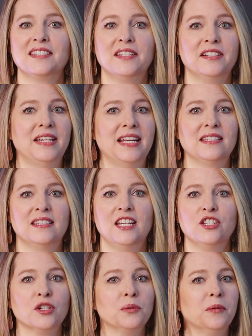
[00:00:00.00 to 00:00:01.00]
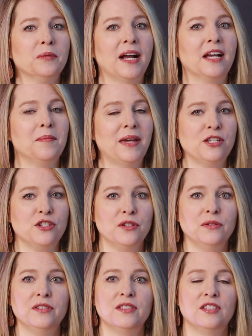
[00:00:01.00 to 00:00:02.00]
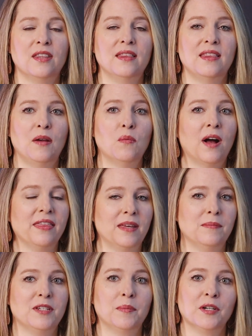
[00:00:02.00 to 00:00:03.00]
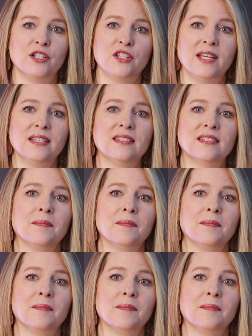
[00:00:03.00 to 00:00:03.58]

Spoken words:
their dance teacher will recommend shoes that they want them to purchase.